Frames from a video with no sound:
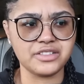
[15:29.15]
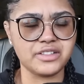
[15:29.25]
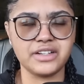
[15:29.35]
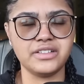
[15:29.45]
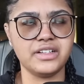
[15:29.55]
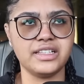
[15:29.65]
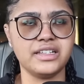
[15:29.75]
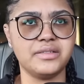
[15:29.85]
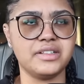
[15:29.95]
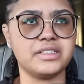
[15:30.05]
So I don't know how
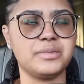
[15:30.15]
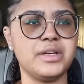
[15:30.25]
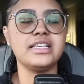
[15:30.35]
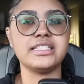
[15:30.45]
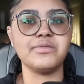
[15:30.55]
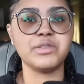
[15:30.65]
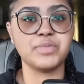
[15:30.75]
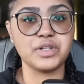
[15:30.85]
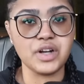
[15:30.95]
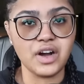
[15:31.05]
that works, but his name is
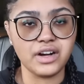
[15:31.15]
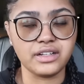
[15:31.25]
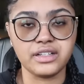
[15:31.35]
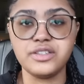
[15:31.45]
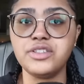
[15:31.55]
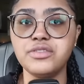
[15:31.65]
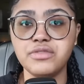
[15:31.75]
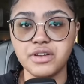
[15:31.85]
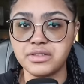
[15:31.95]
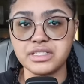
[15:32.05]
Bernard. Do you
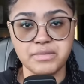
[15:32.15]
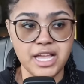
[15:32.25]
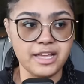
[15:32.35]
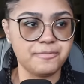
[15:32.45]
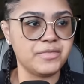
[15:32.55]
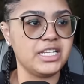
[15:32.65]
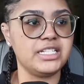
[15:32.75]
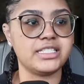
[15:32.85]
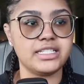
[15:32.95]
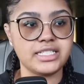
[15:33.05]
know this man? And
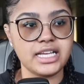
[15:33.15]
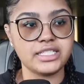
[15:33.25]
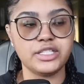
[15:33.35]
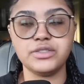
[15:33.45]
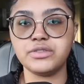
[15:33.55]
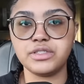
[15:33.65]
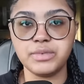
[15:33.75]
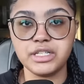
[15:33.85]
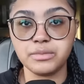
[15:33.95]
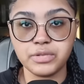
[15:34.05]
he says, yes, he used to
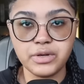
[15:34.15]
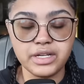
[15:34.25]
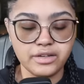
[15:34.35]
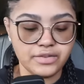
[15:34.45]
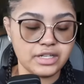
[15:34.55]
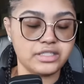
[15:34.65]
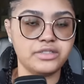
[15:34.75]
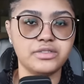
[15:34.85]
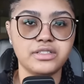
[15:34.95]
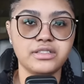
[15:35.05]
be an employee of ours. He
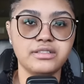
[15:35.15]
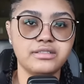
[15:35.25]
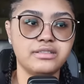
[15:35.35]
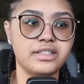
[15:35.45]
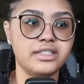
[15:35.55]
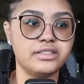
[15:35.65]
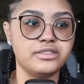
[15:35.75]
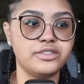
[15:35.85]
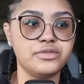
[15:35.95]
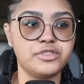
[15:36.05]
used to like
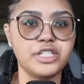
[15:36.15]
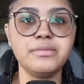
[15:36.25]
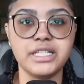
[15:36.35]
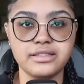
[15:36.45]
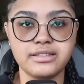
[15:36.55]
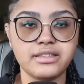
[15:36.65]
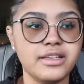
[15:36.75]
do shipments.